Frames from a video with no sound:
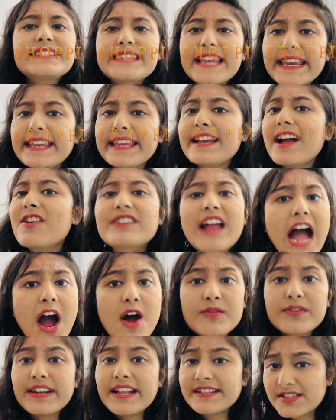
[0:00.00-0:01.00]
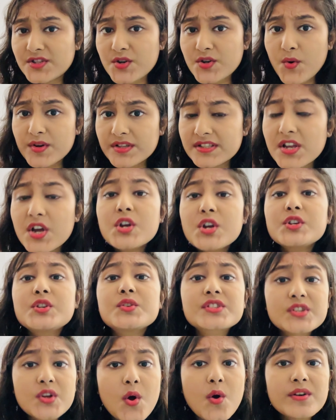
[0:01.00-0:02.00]
checking out outlet stores to
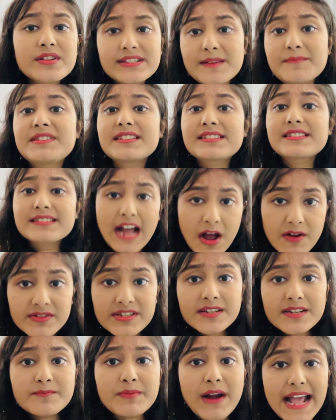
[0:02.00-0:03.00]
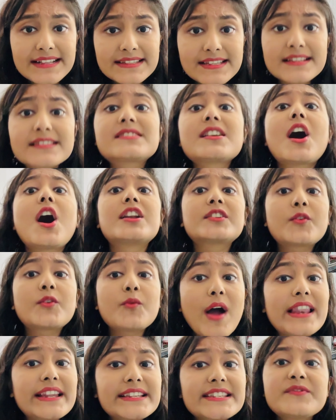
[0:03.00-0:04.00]
score some discounted prices on
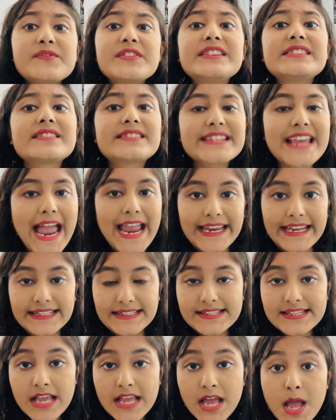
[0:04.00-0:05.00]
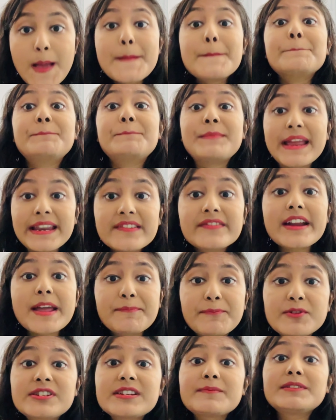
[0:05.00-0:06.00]
quality winter jackets. Many
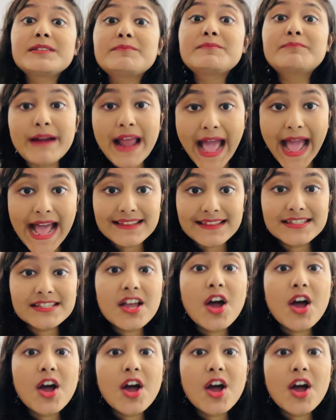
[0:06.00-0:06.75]
reputable brands